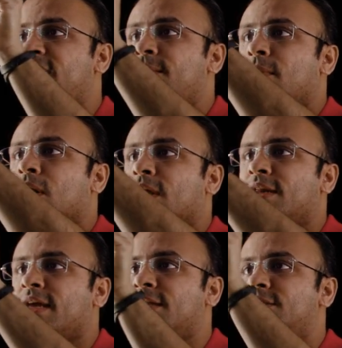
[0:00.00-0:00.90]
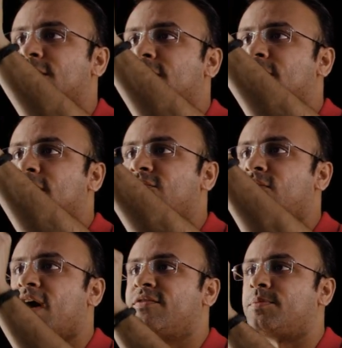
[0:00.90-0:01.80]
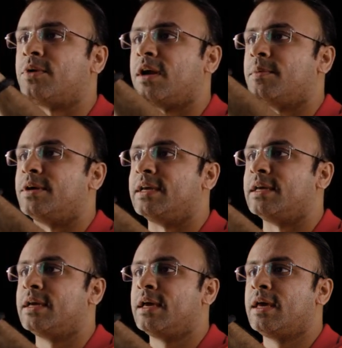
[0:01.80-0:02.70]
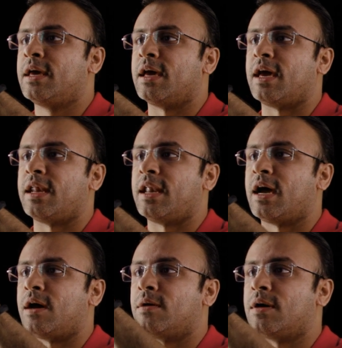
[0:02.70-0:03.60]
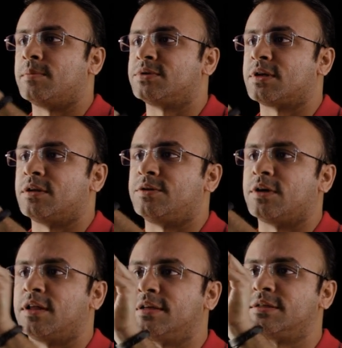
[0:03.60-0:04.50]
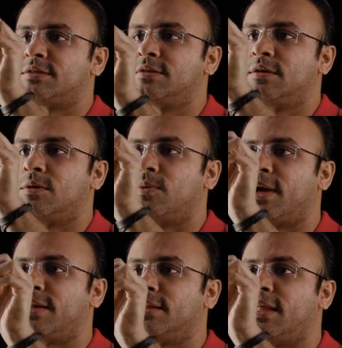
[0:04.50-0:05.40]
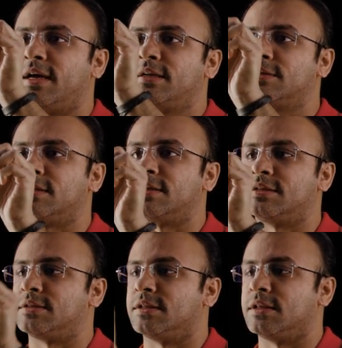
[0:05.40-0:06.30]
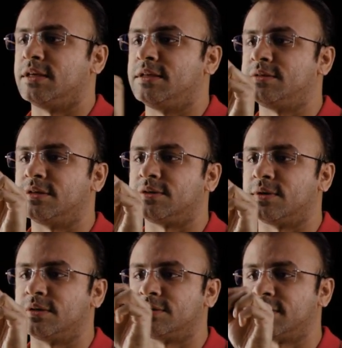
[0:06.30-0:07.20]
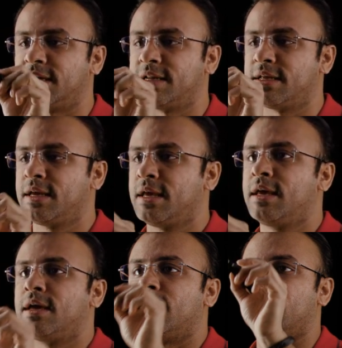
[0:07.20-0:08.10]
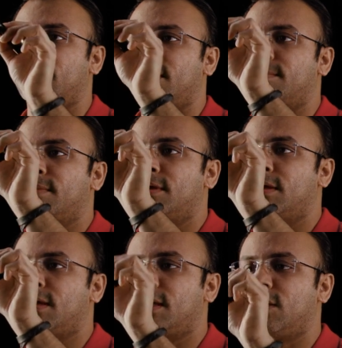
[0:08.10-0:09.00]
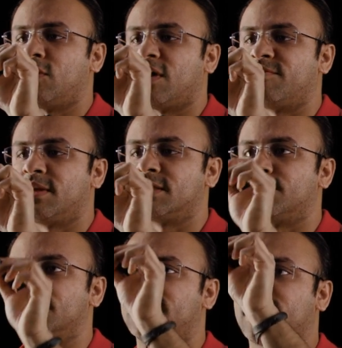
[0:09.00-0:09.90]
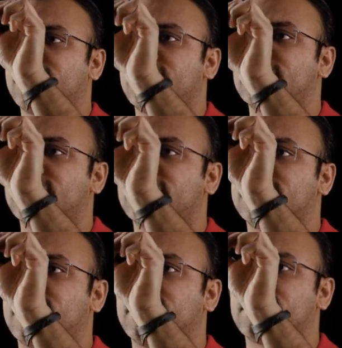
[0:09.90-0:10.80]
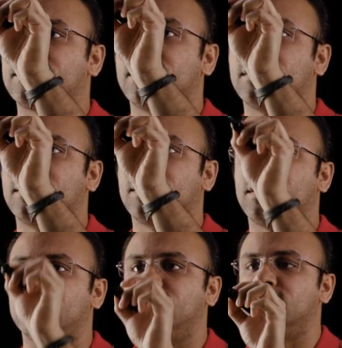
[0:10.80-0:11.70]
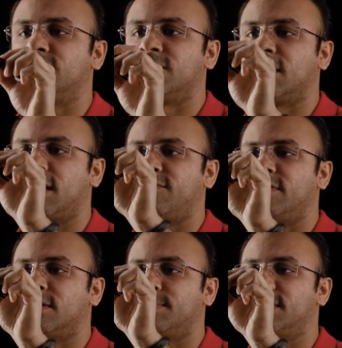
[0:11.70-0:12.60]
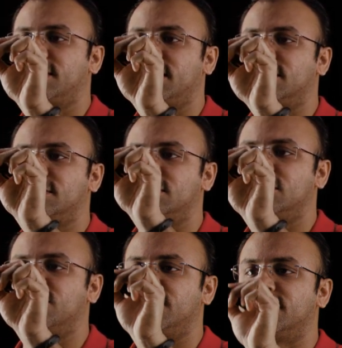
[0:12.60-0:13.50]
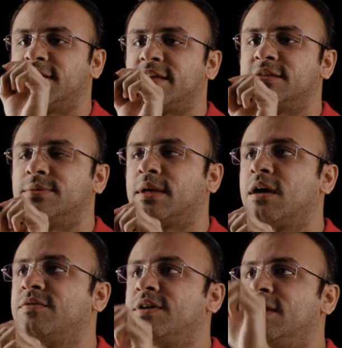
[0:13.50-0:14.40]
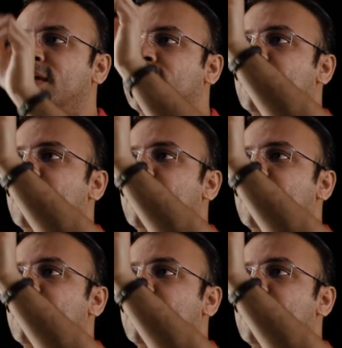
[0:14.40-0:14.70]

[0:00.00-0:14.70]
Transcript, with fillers: same architecture, if you have a primary, and now I'm just going to draw this right aligned so that it's a little easier to understand. Um, you have multiple secondaries. Let's say this is used for high availability and this is used for disaster recovery.